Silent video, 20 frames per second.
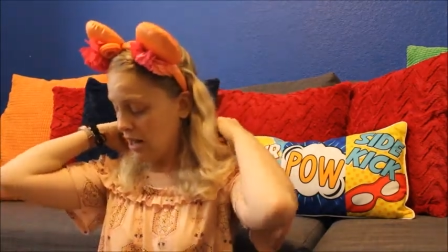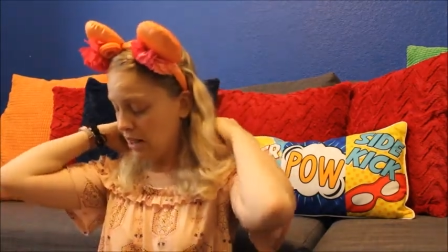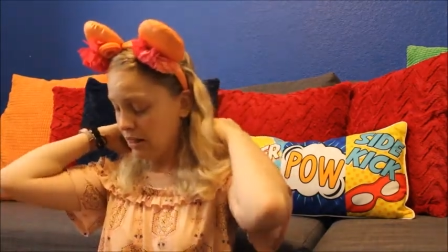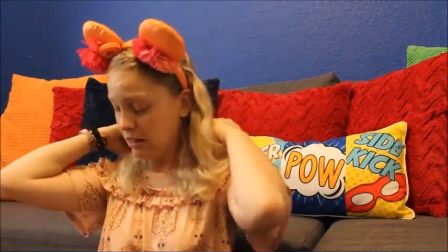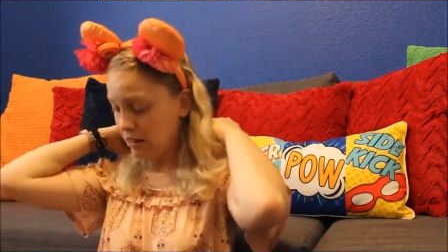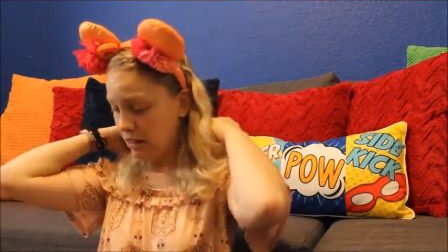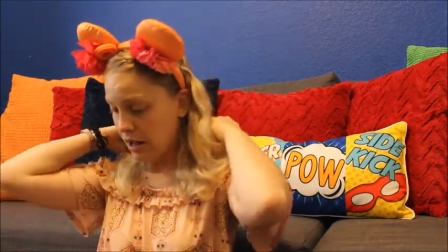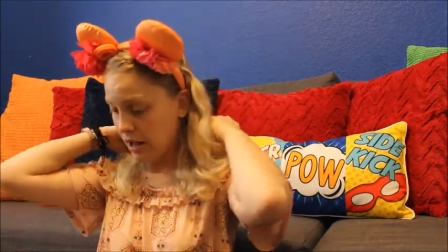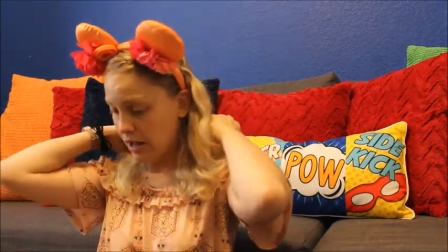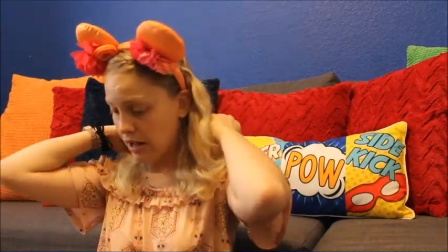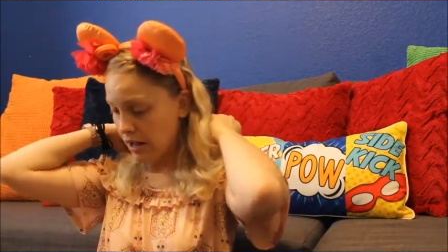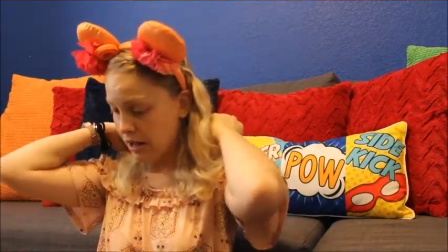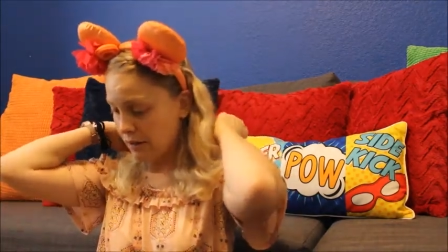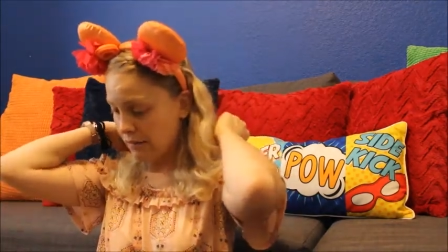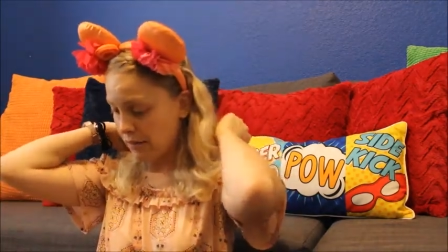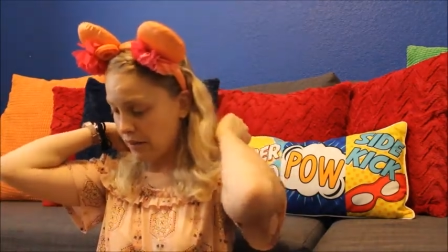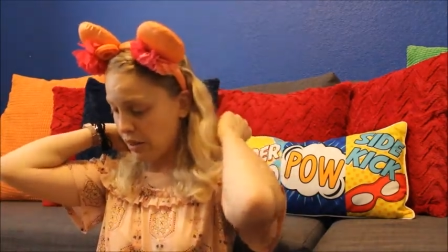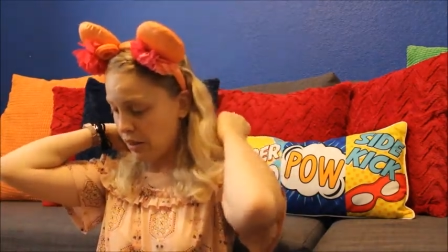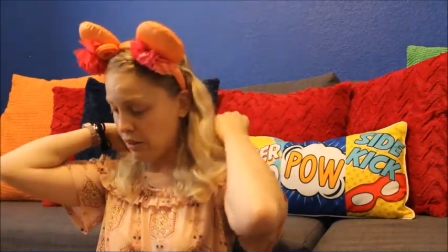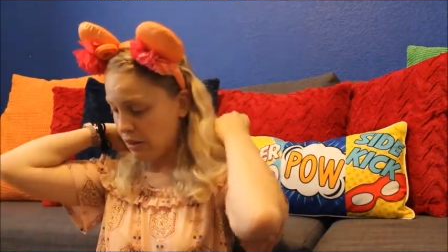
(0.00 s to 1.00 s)

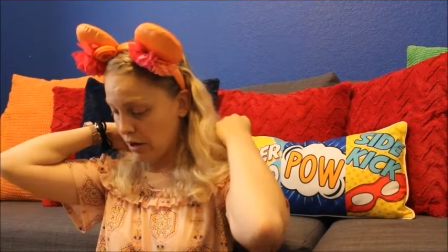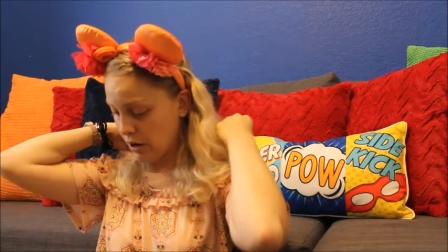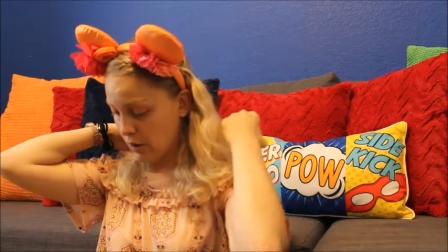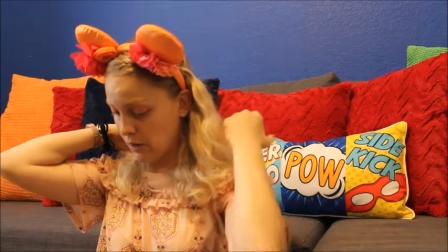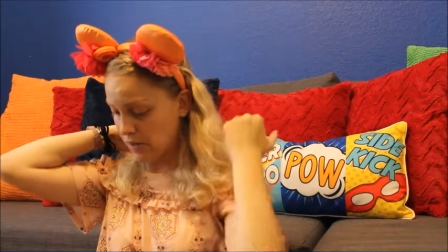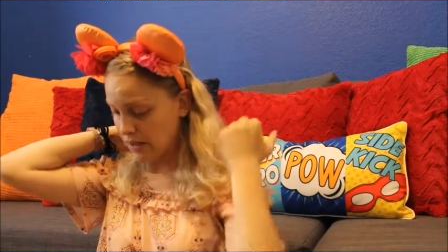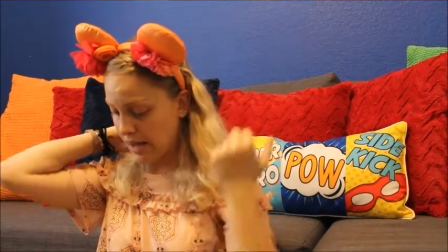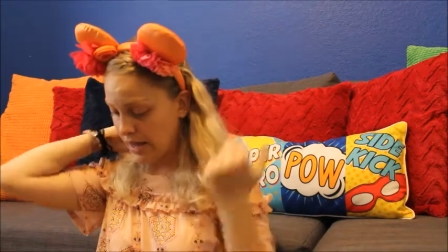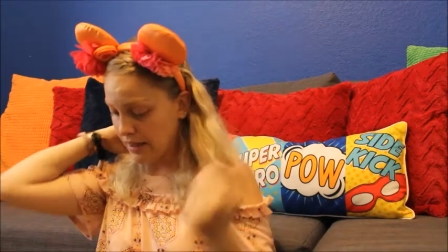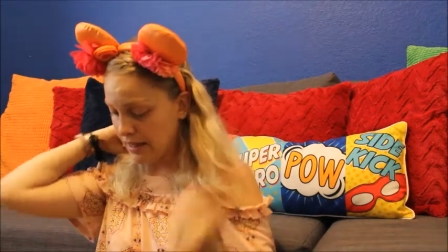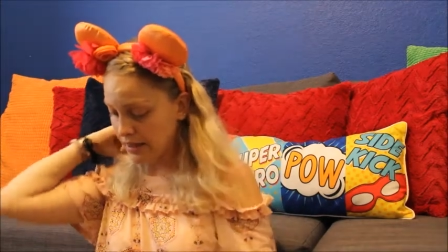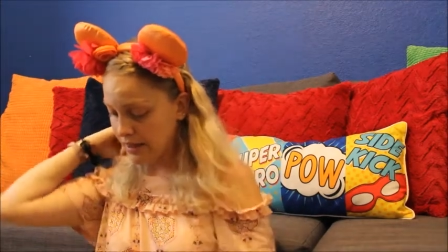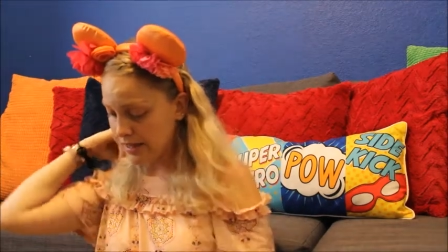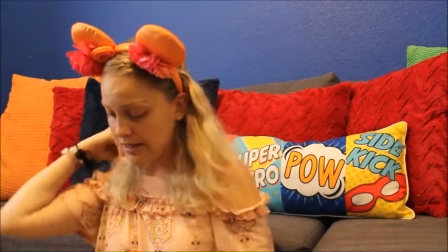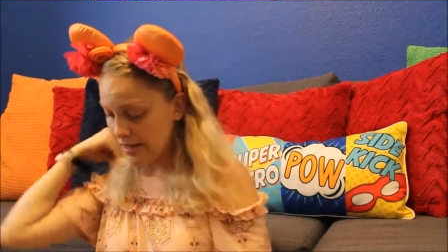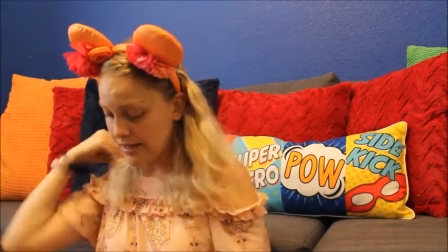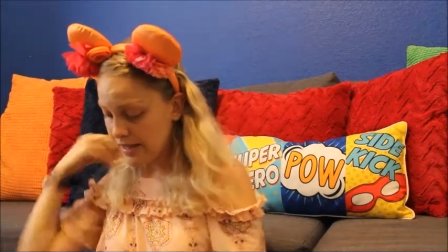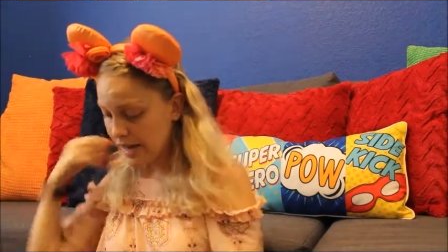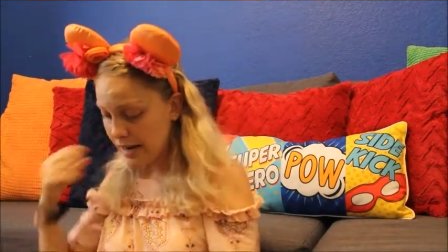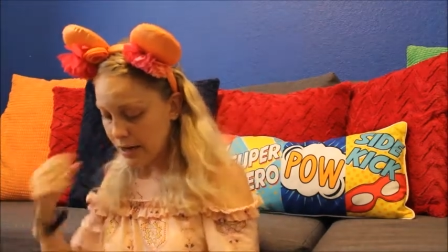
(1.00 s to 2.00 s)
Love those. I think this
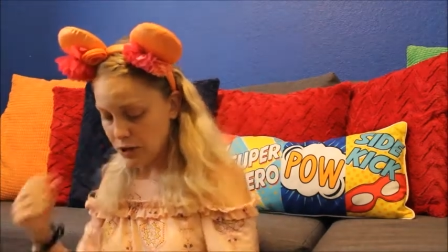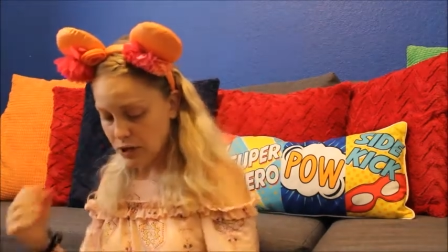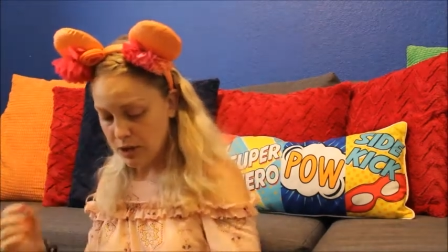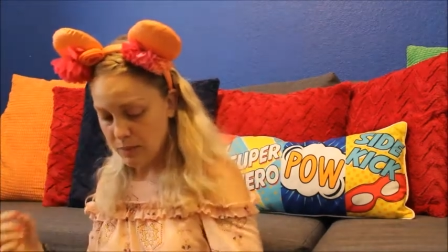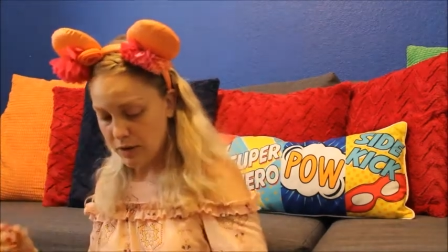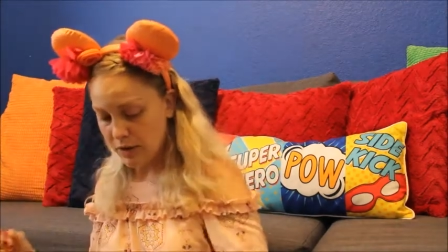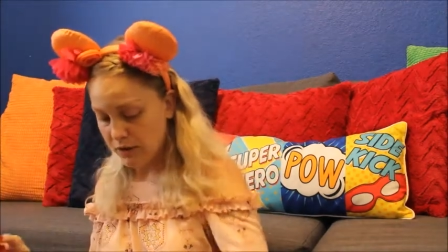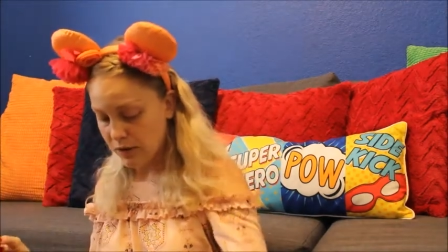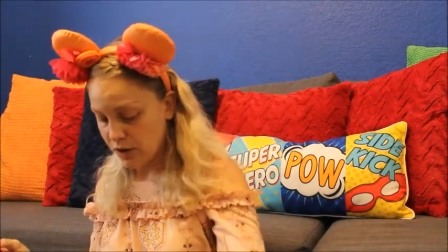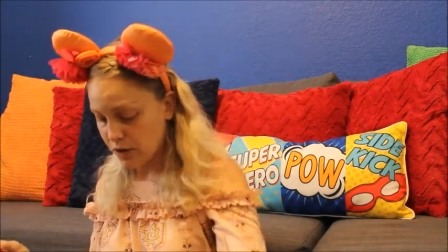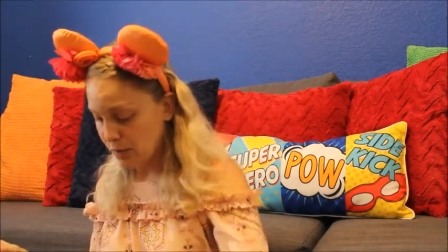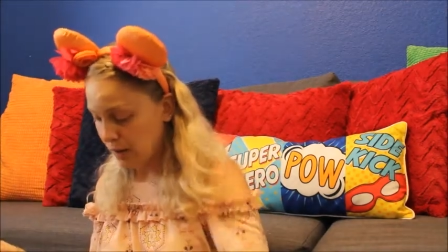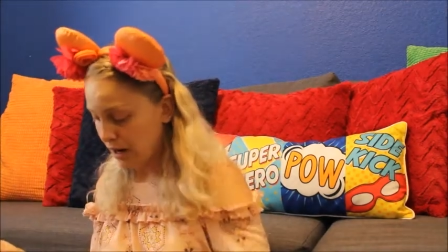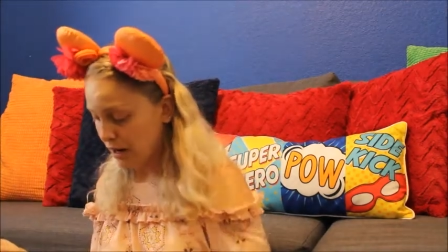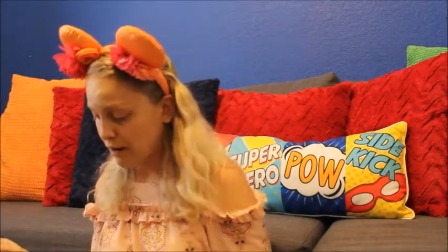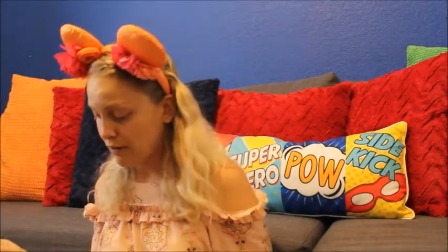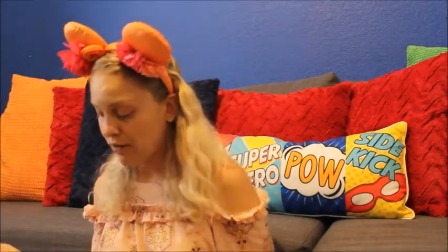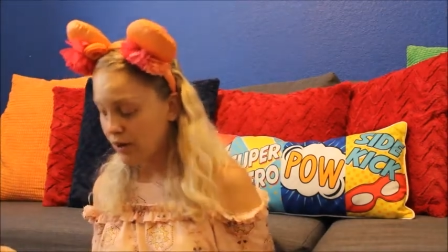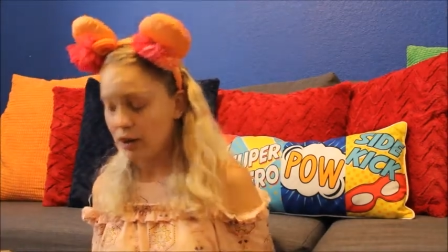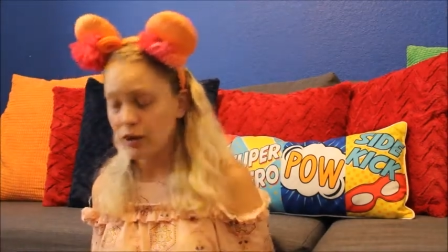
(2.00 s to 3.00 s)
is actually my first
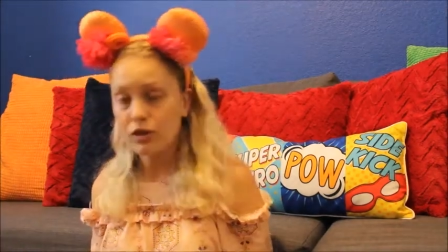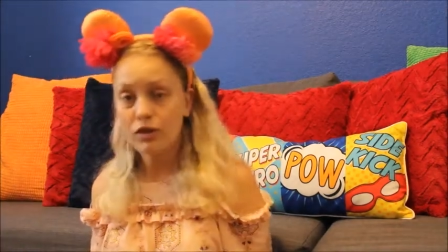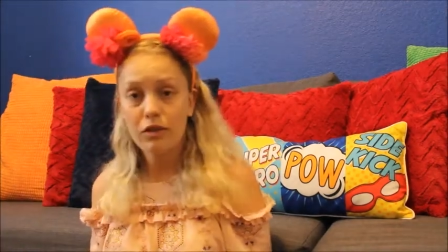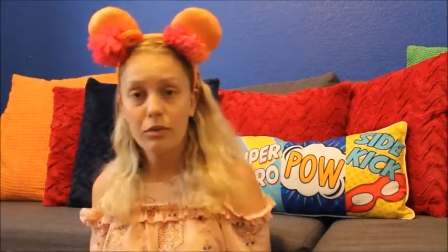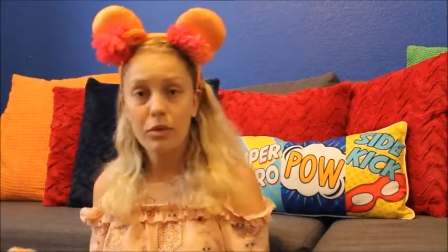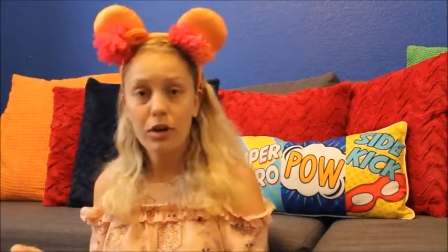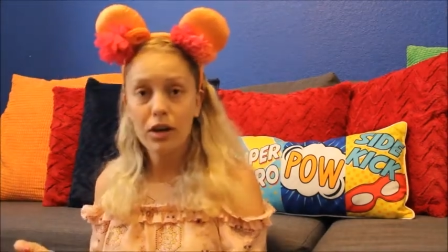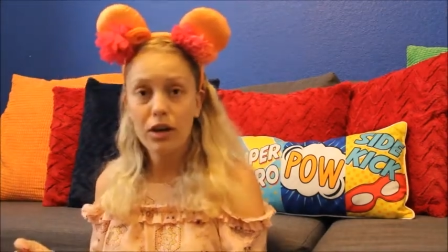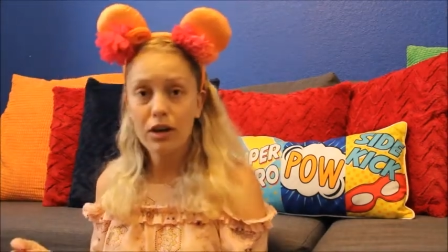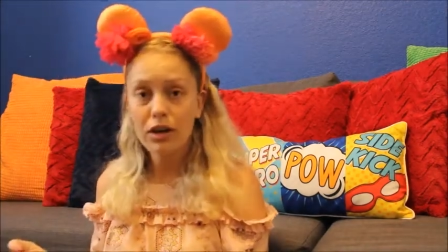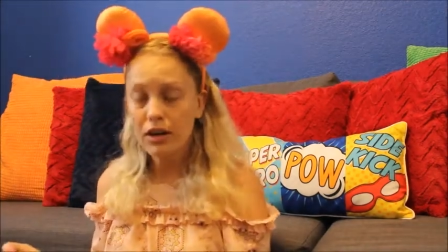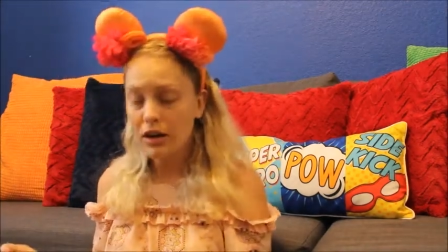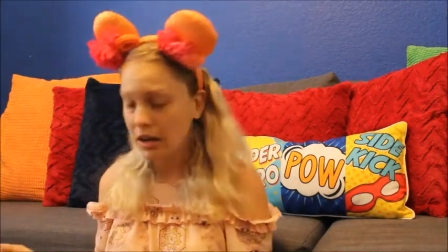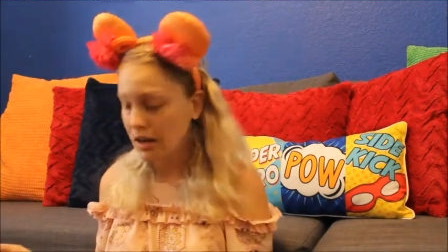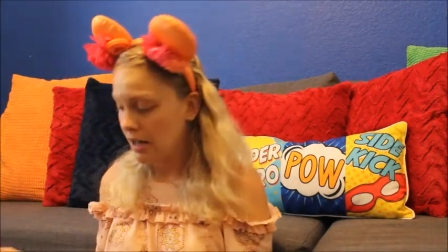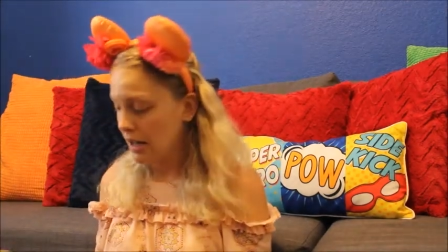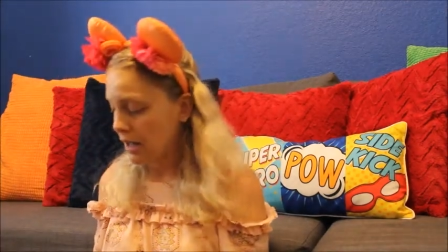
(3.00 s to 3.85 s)
pair of ears from her.